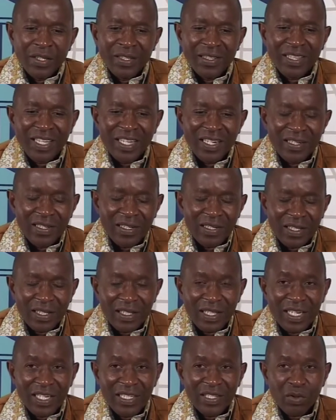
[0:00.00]
Then
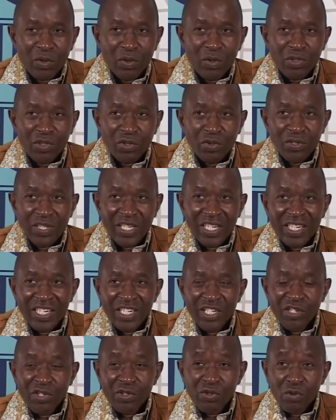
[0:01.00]
there's also the
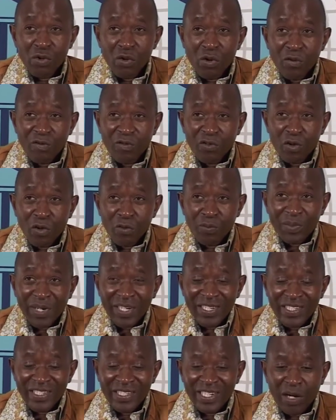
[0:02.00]
issue of
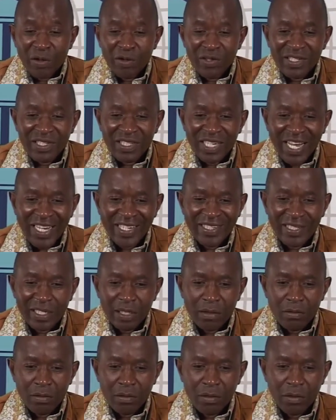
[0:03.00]
corporate
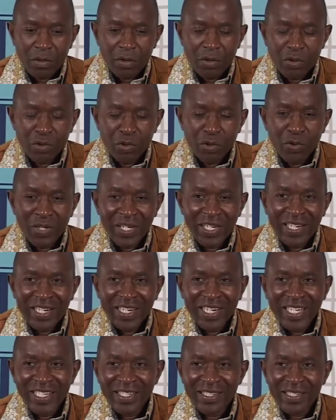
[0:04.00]
downsizing,
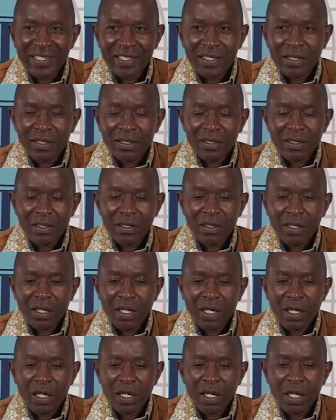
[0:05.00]
doing less
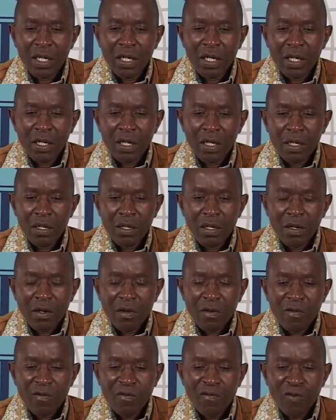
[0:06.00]

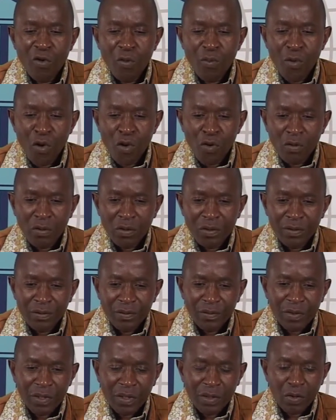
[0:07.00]
for more,
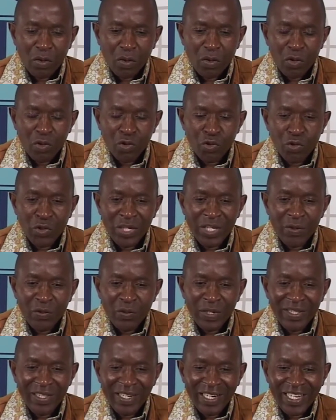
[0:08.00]
or doing
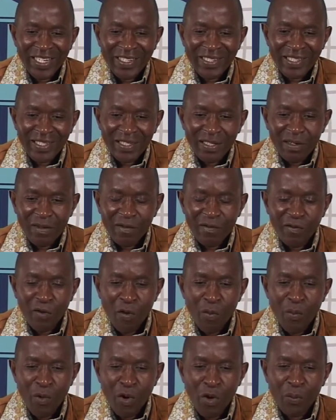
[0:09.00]
with less
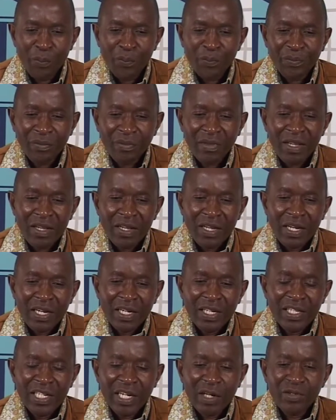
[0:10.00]
for more.
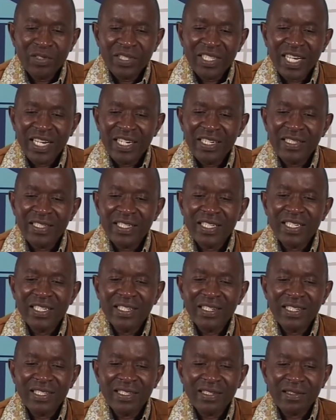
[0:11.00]
Downsizing,
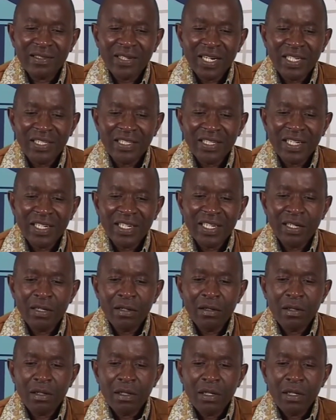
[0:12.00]
restructuring,